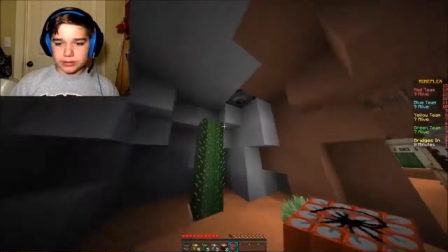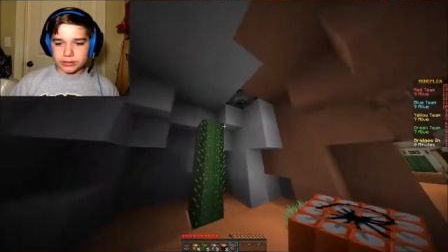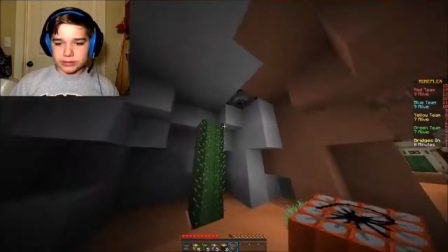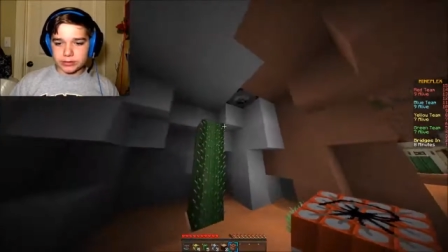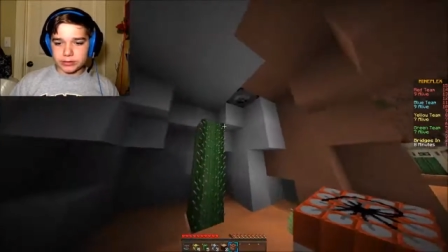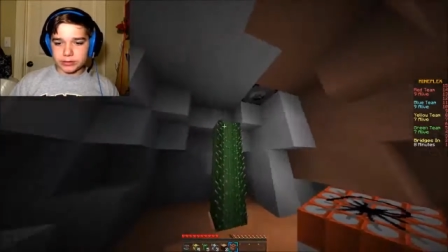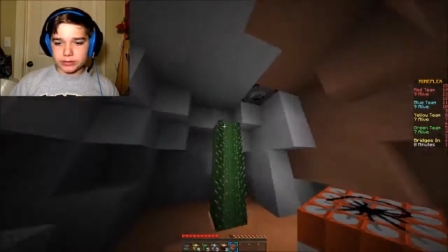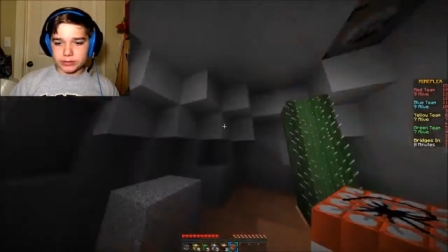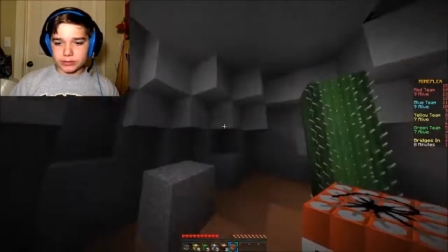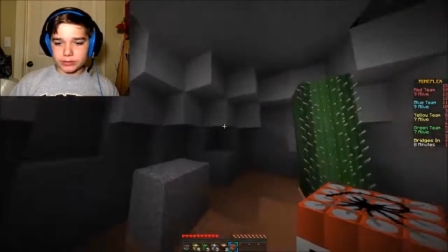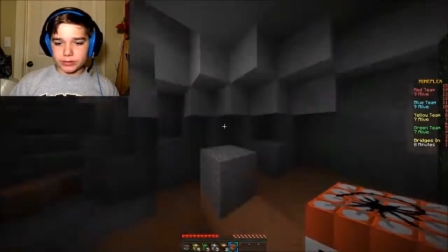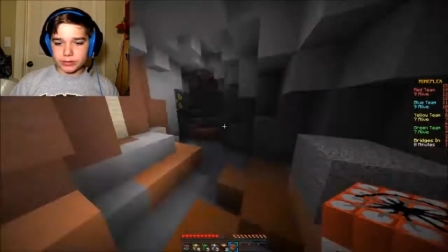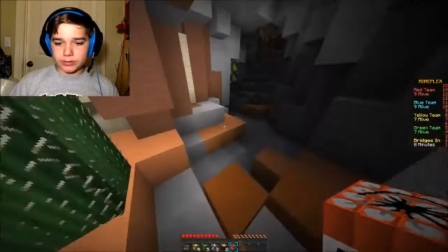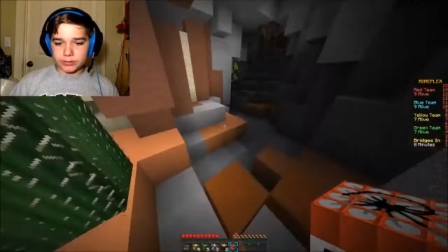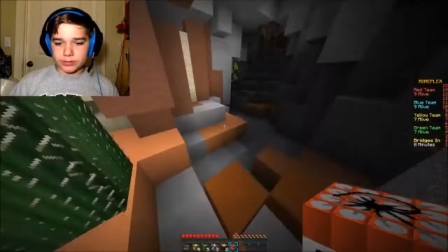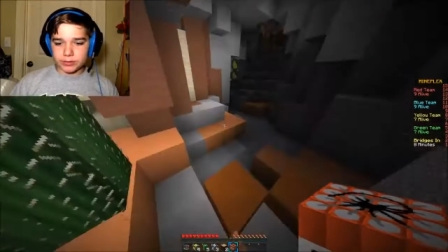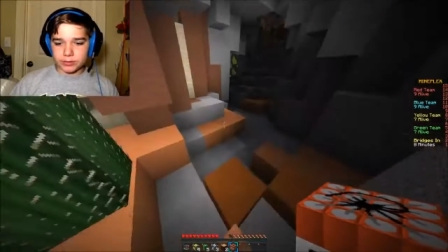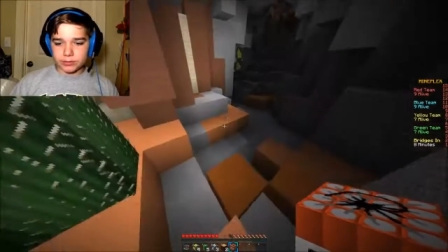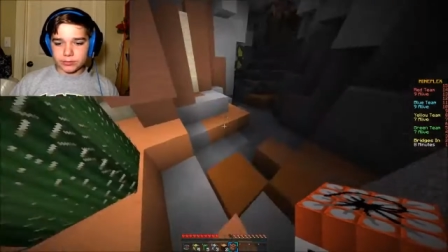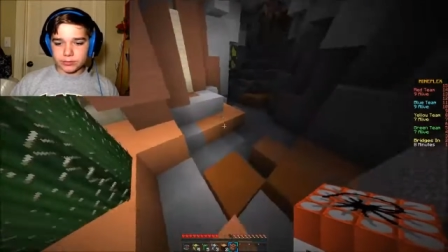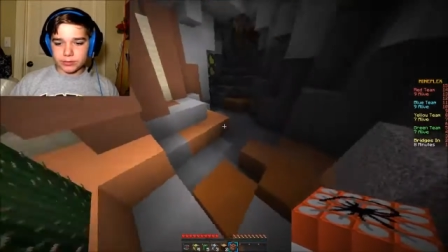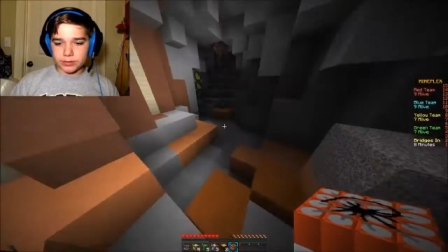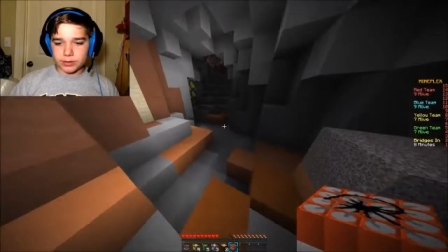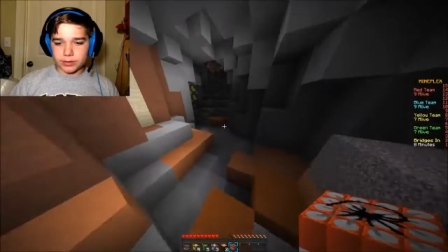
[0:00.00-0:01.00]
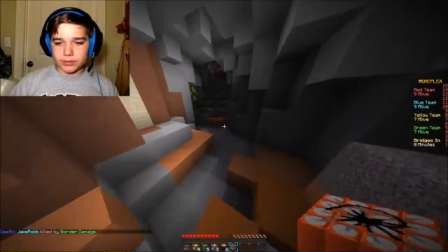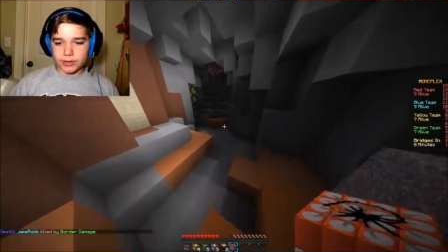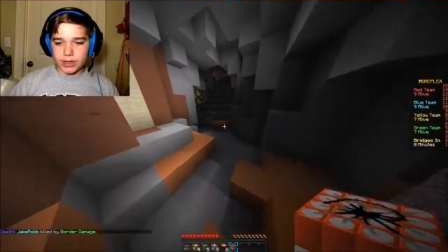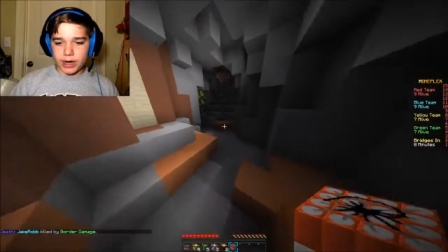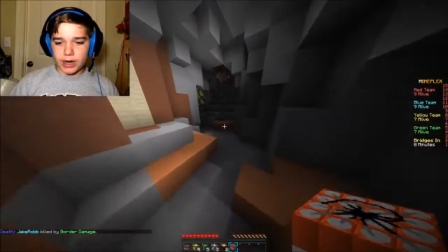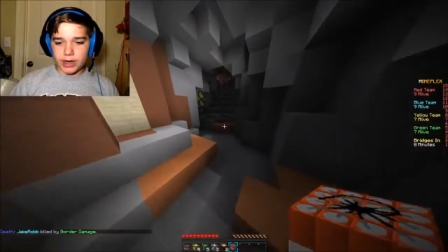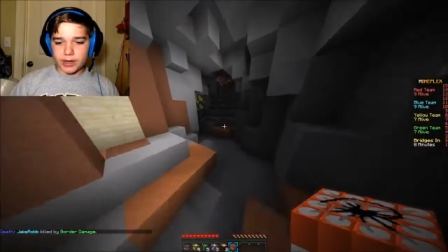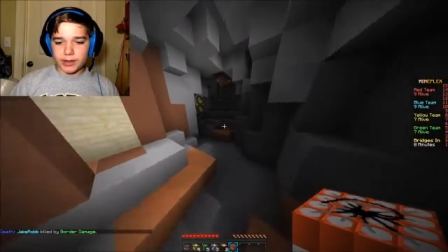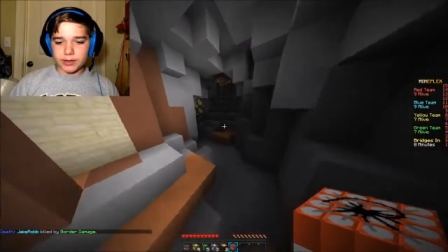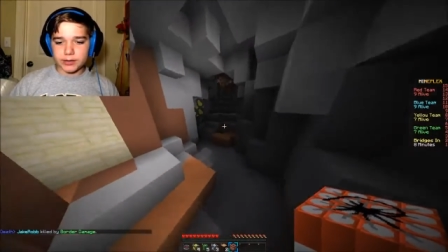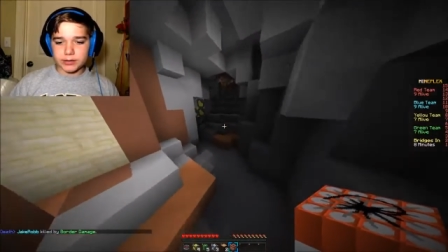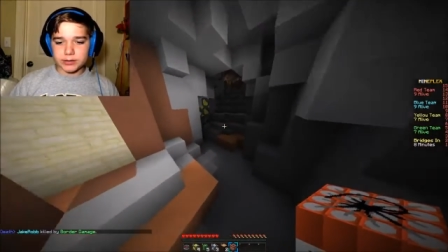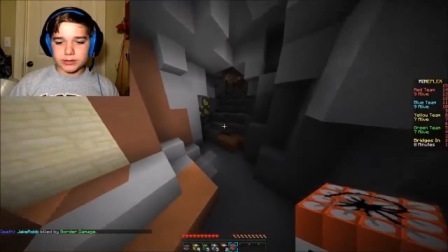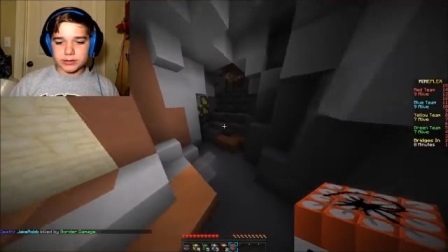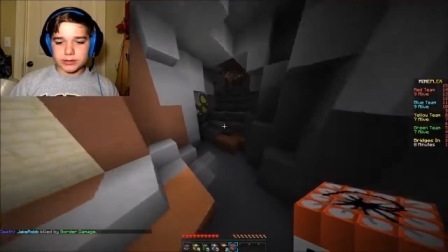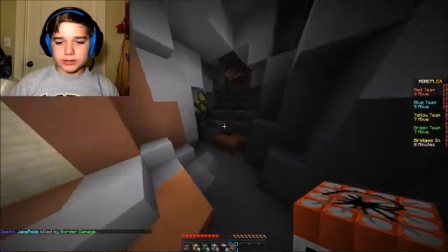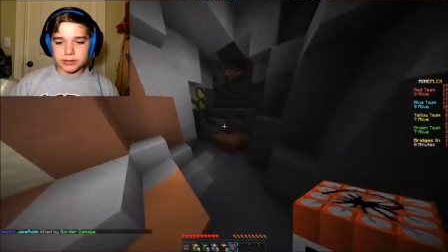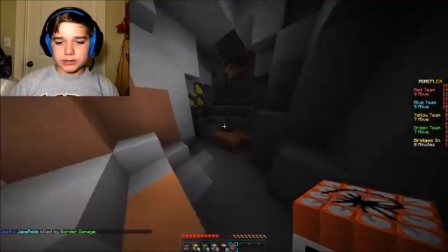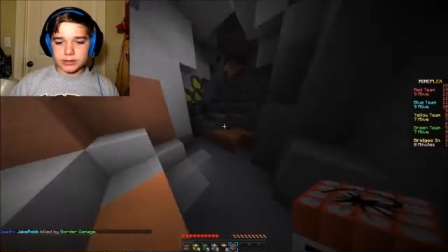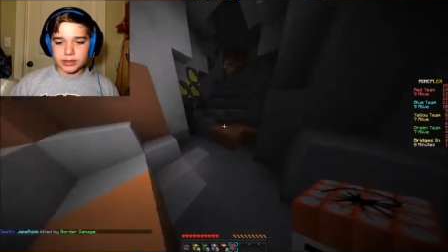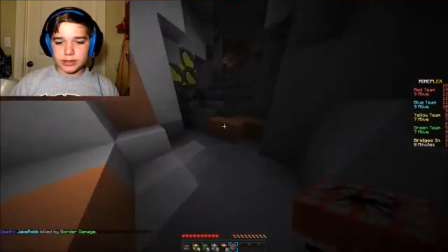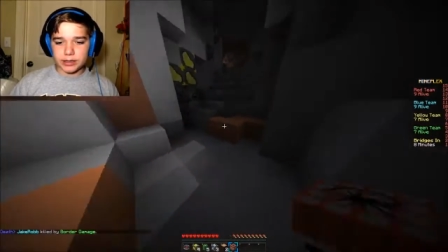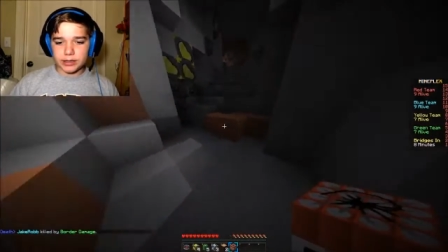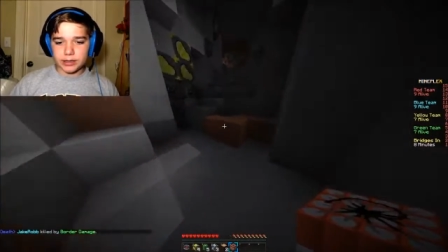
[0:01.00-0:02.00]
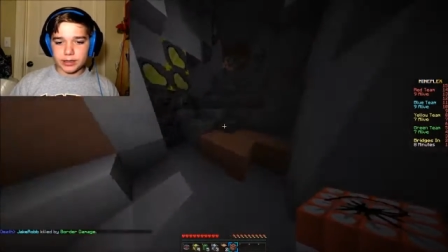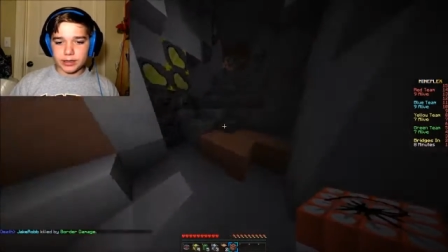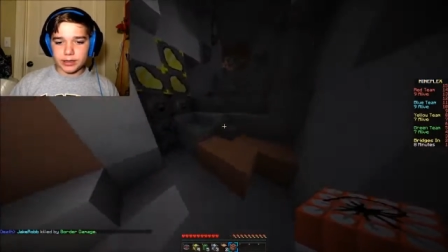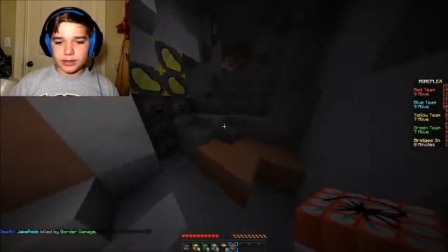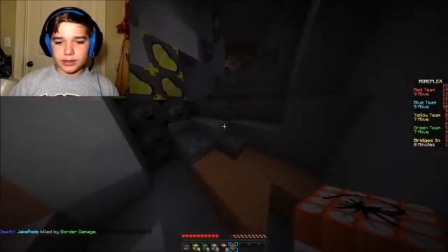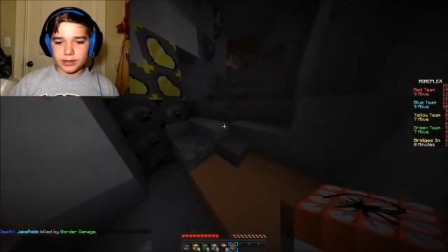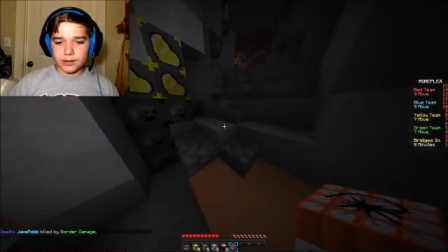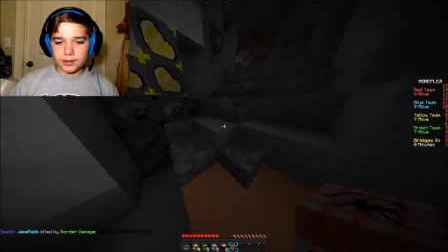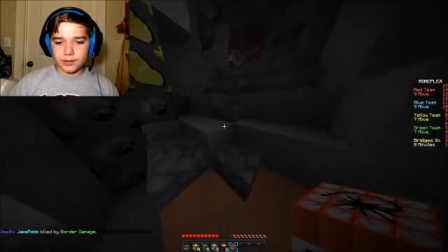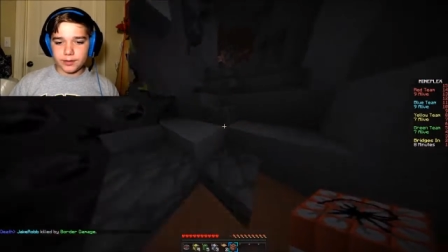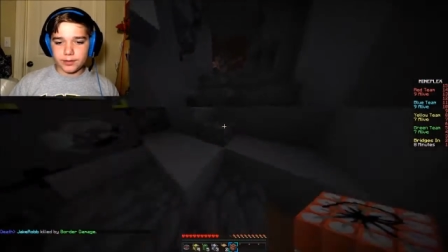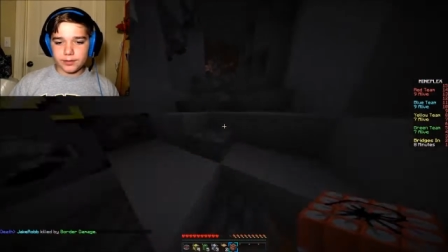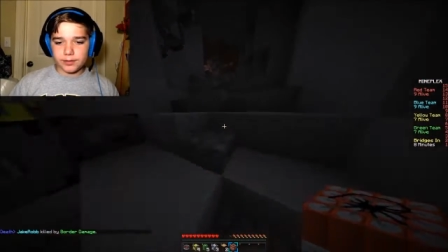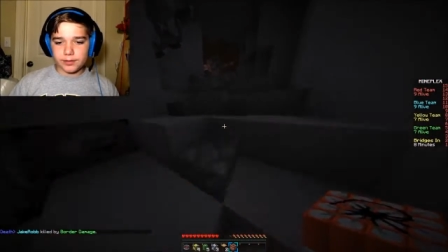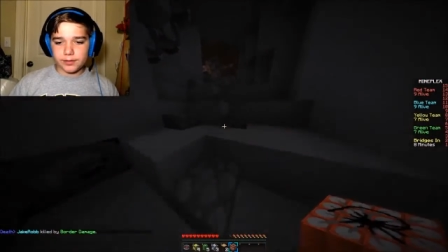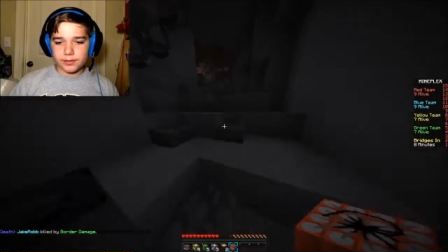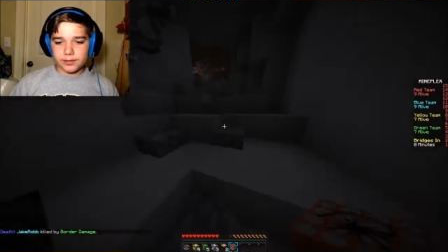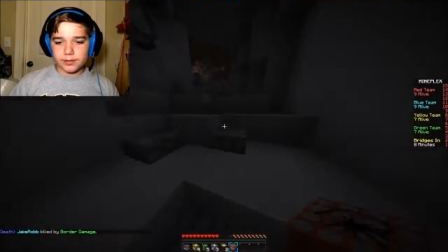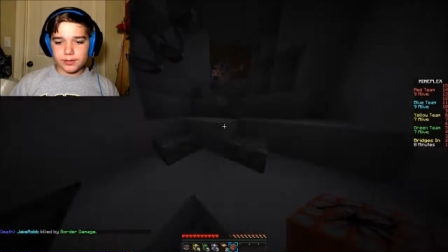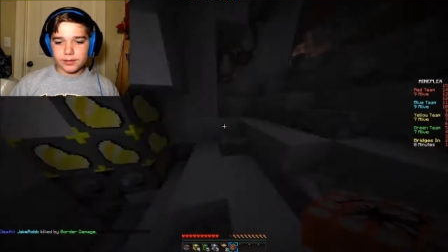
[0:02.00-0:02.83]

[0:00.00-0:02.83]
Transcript: it? Where was irons. Iron?